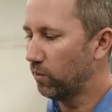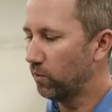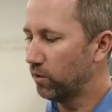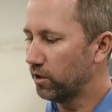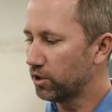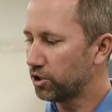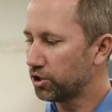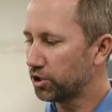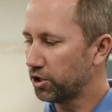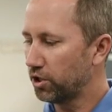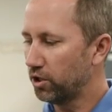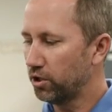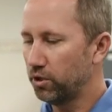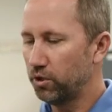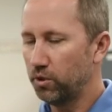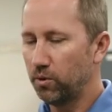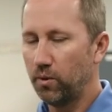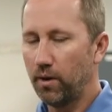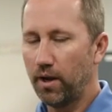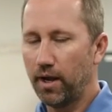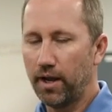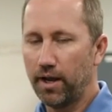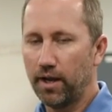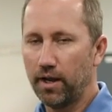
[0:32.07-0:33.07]
want to show
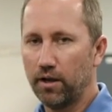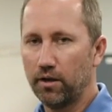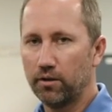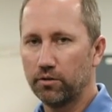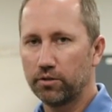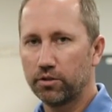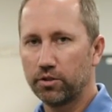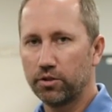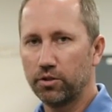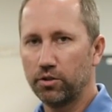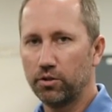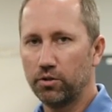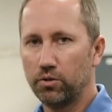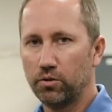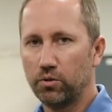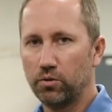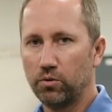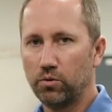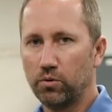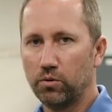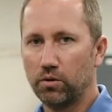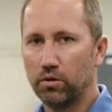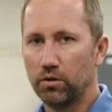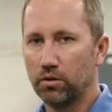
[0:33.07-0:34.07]
you how
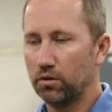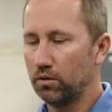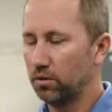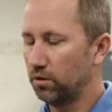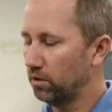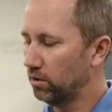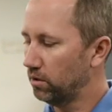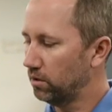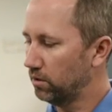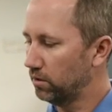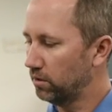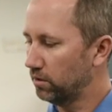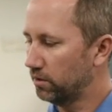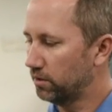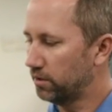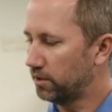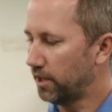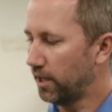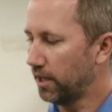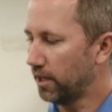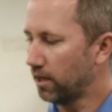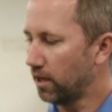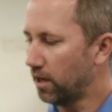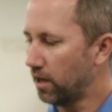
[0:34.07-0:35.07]
to
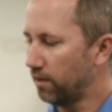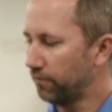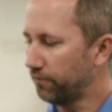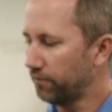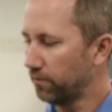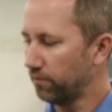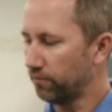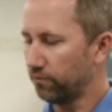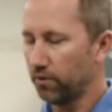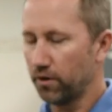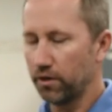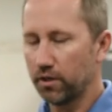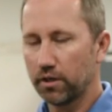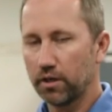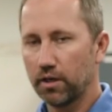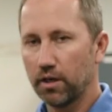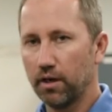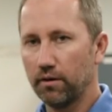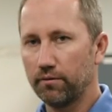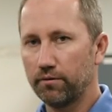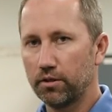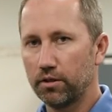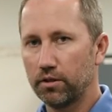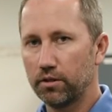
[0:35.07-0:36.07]
take off the front
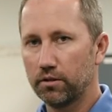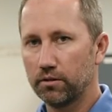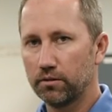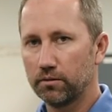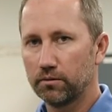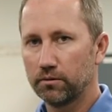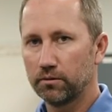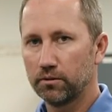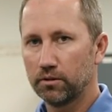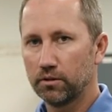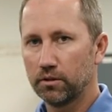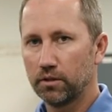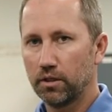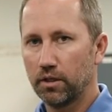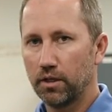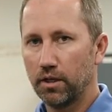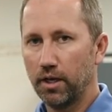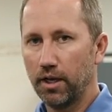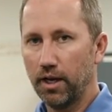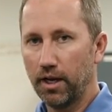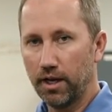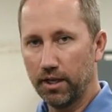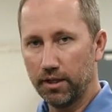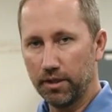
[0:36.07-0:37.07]
cover
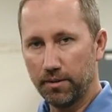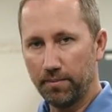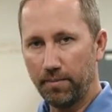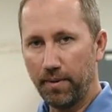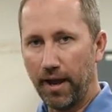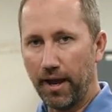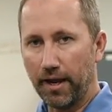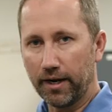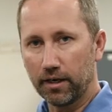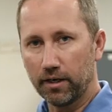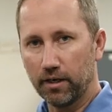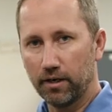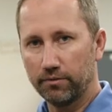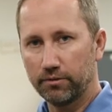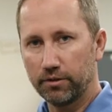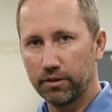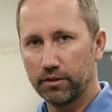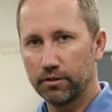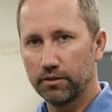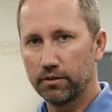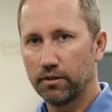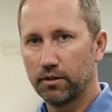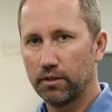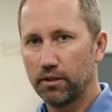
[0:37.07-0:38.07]
and the back
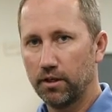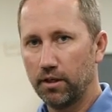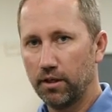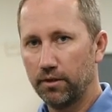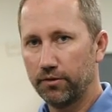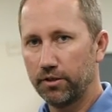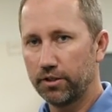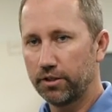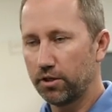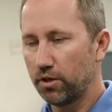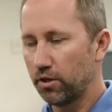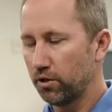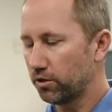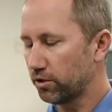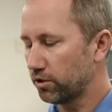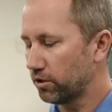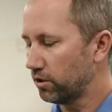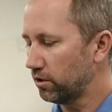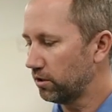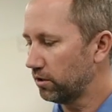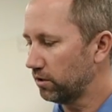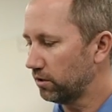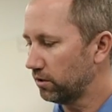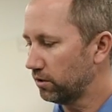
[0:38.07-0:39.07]
cover of the
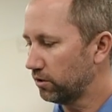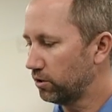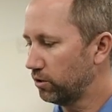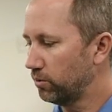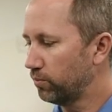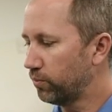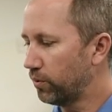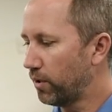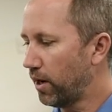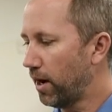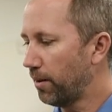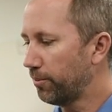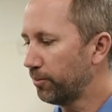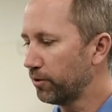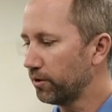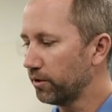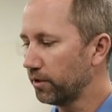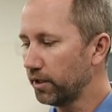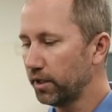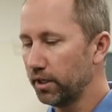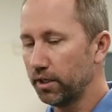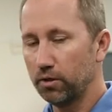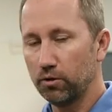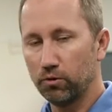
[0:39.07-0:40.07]
toaster to
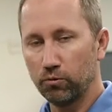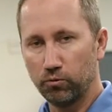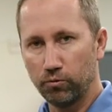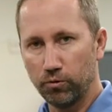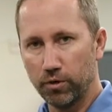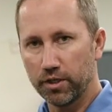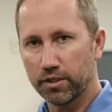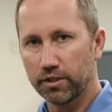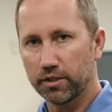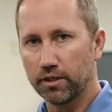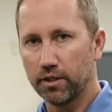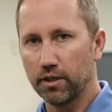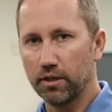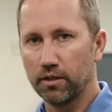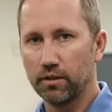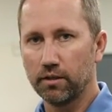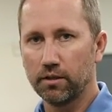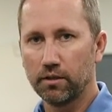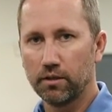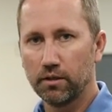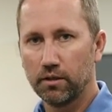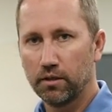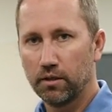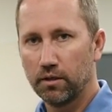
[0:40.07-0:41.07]
properly RISA
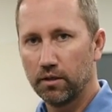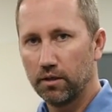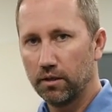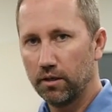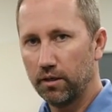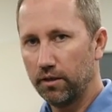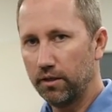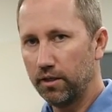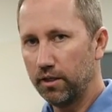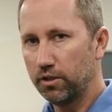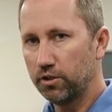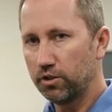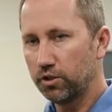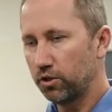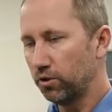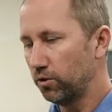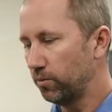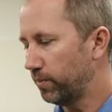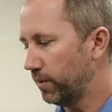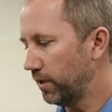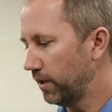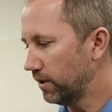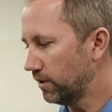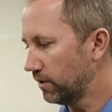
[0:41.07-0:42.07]
these
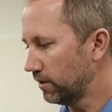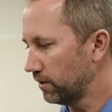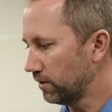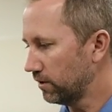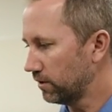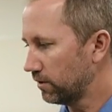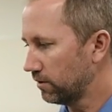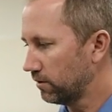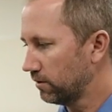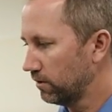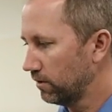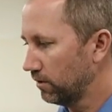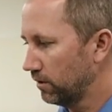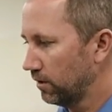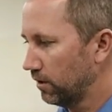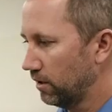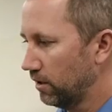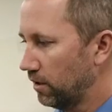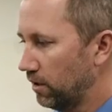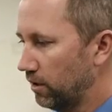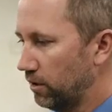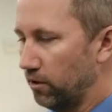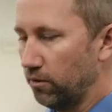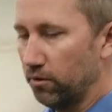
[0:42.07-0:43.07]
two pieces.
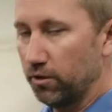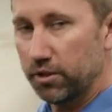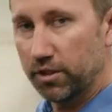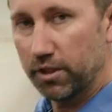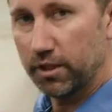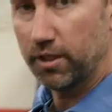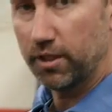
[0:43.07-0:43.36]
There is a